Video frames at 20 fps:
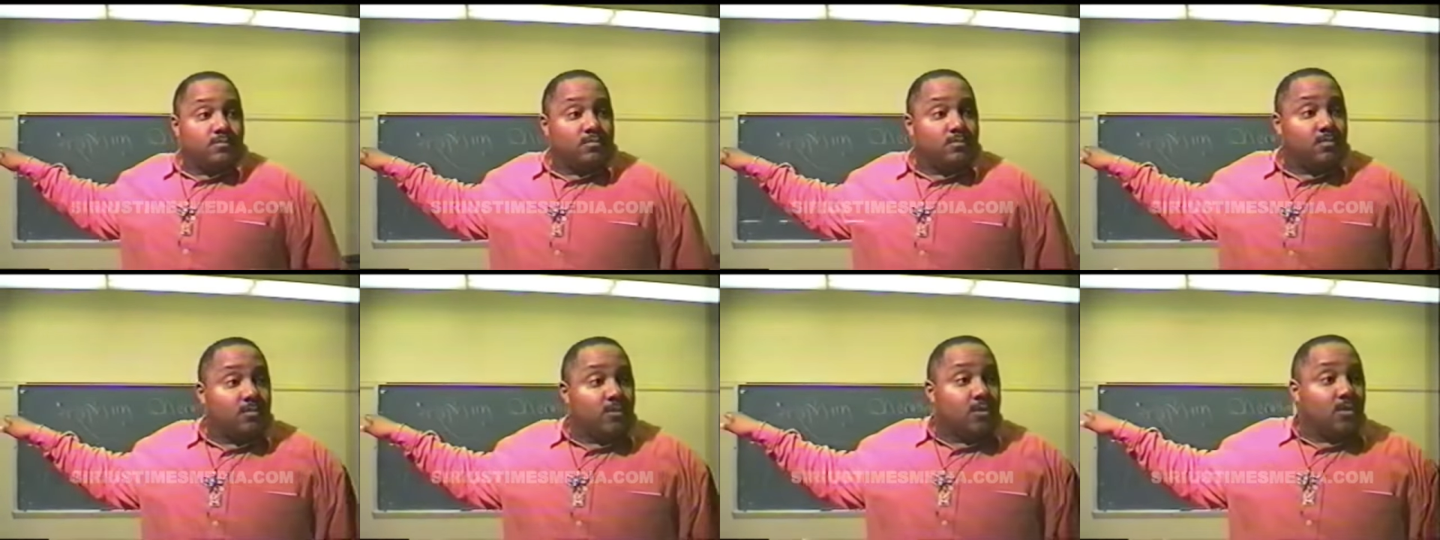
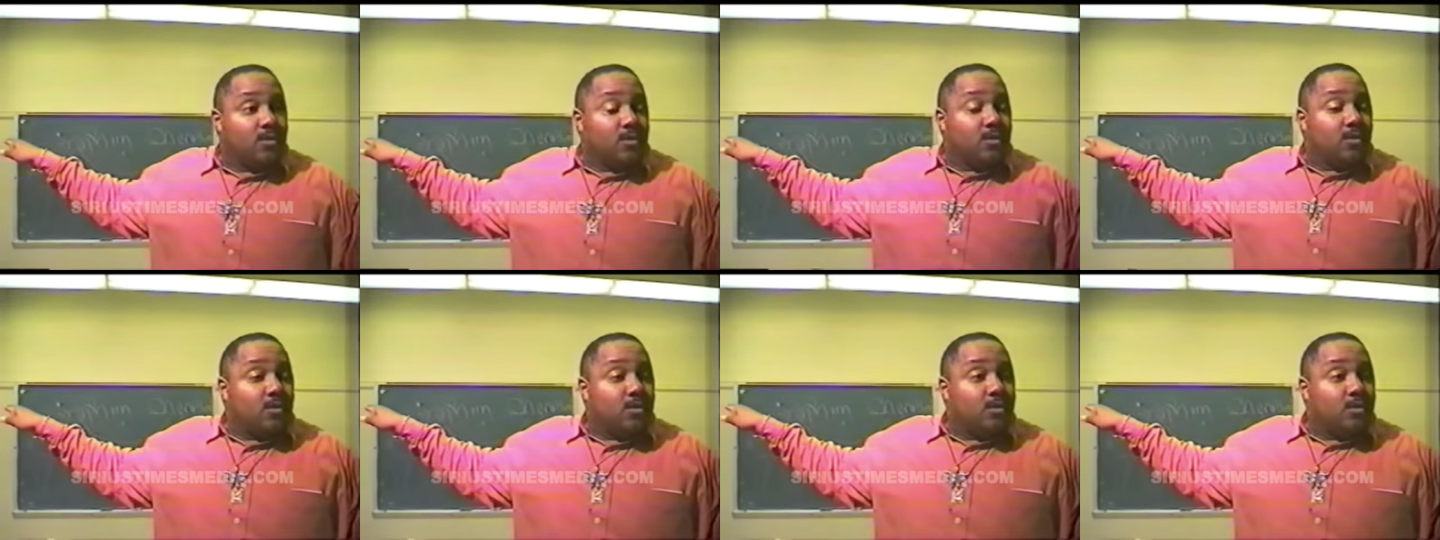
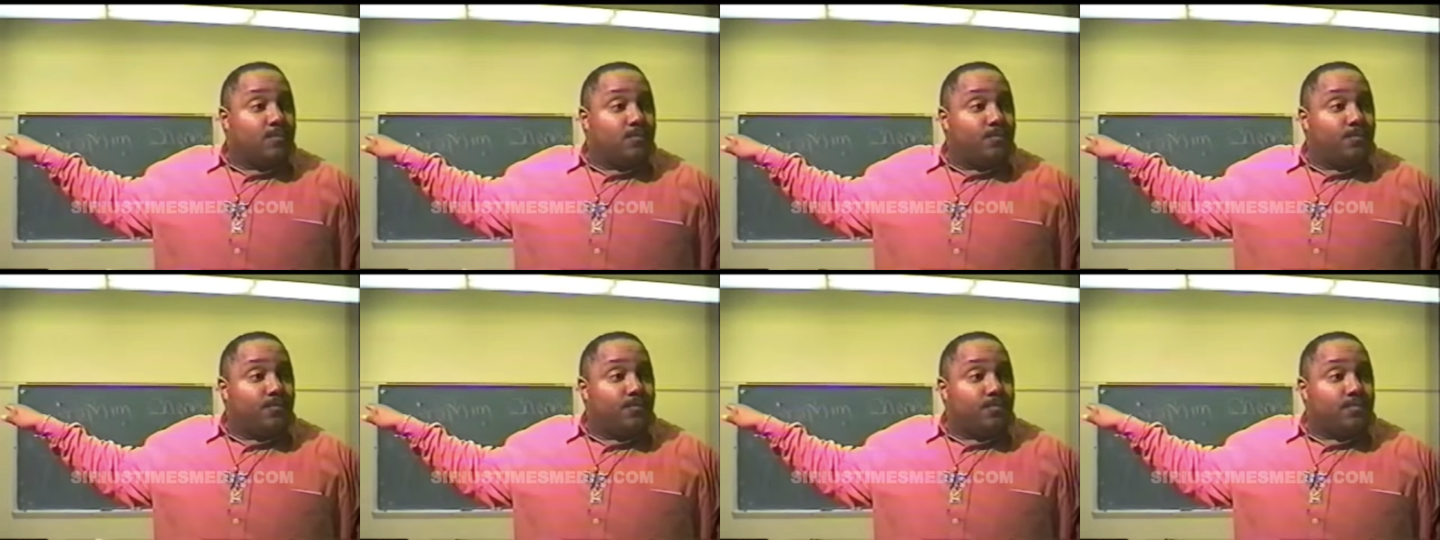
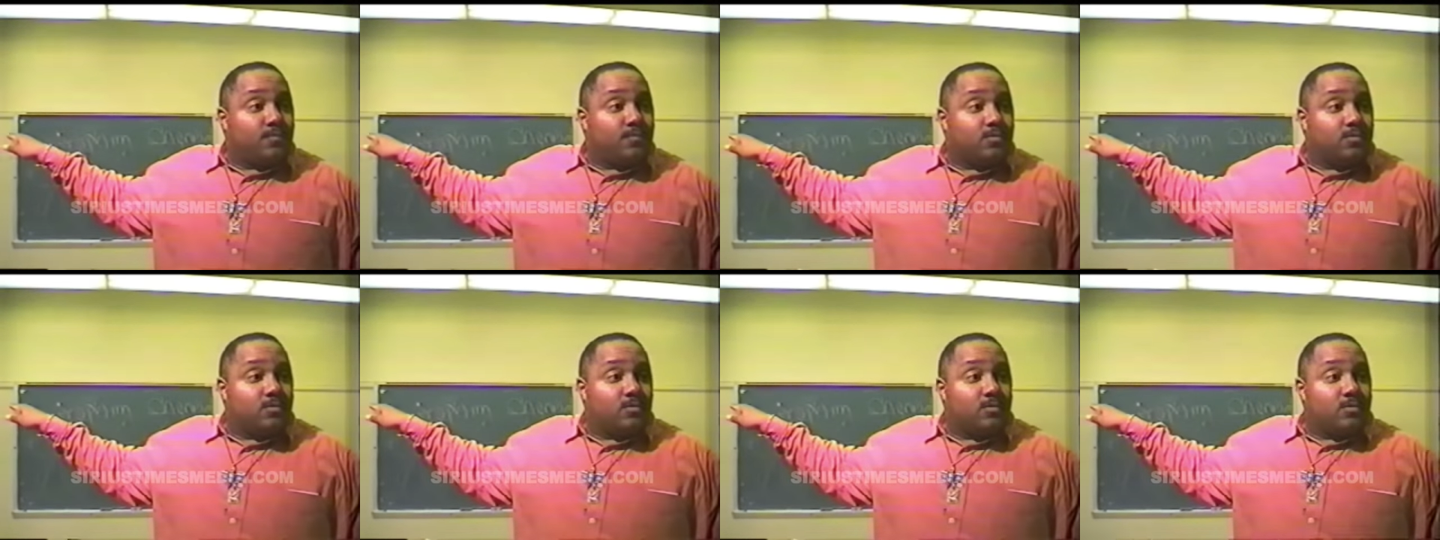
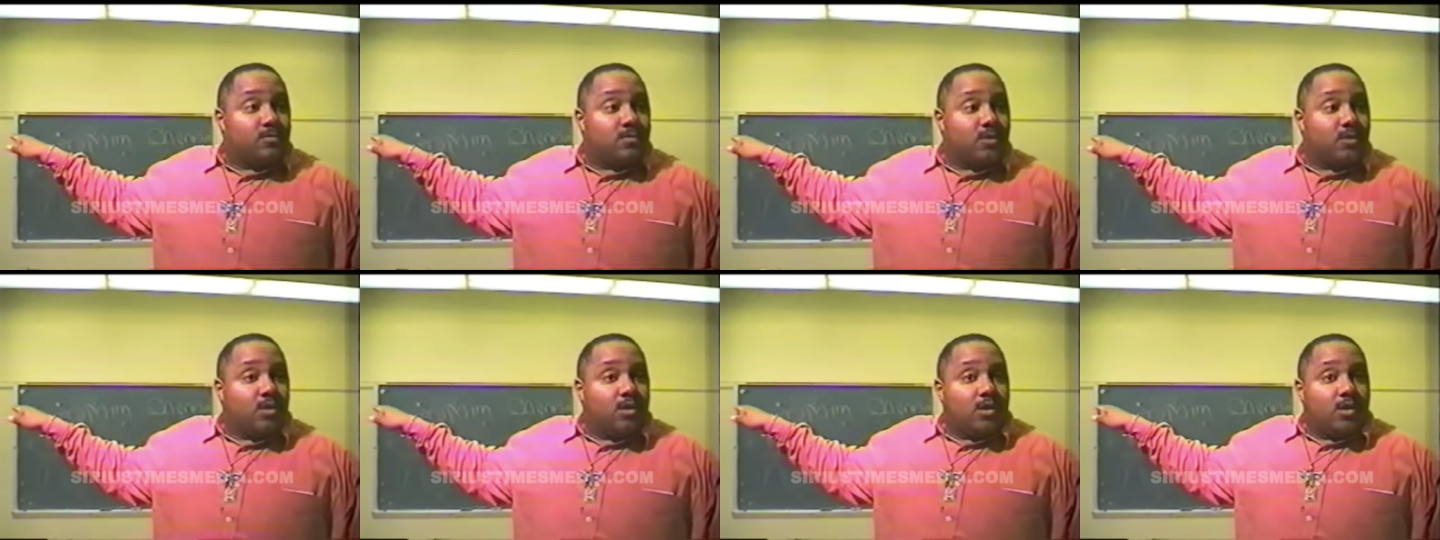
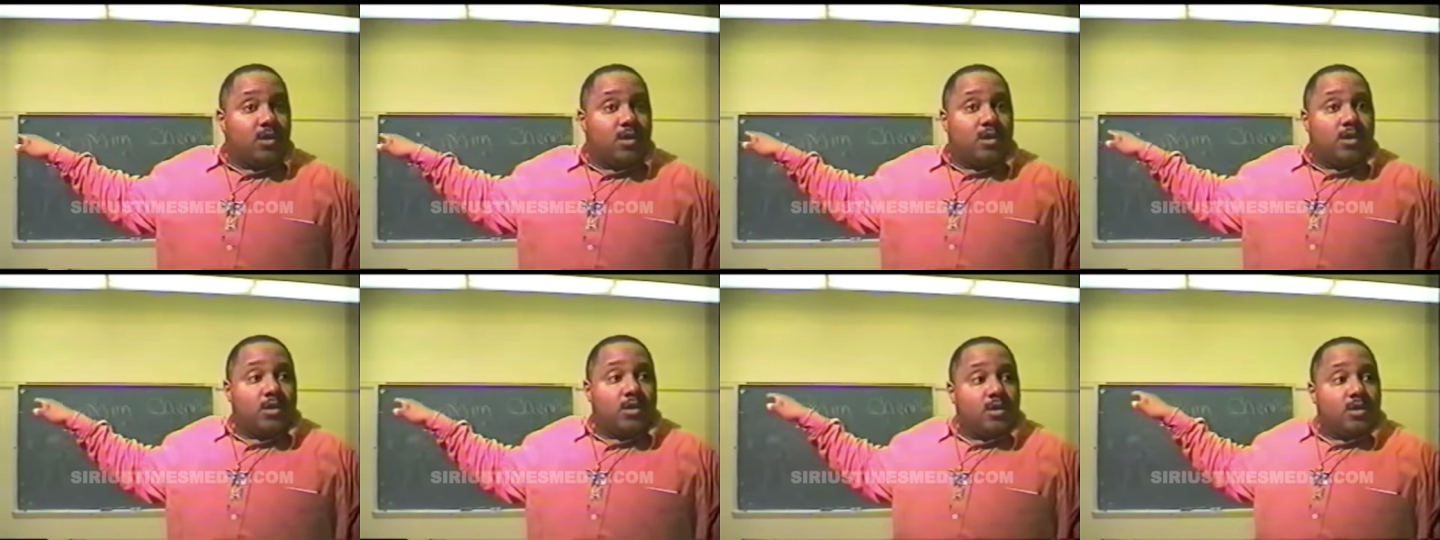
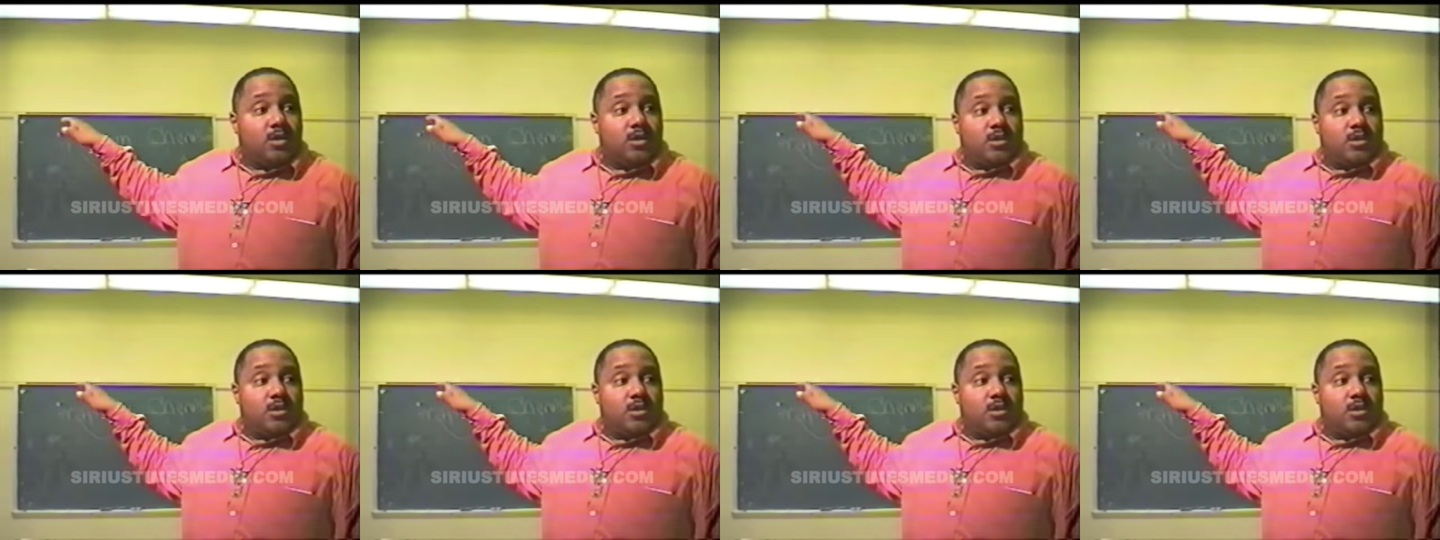Nobody speaks.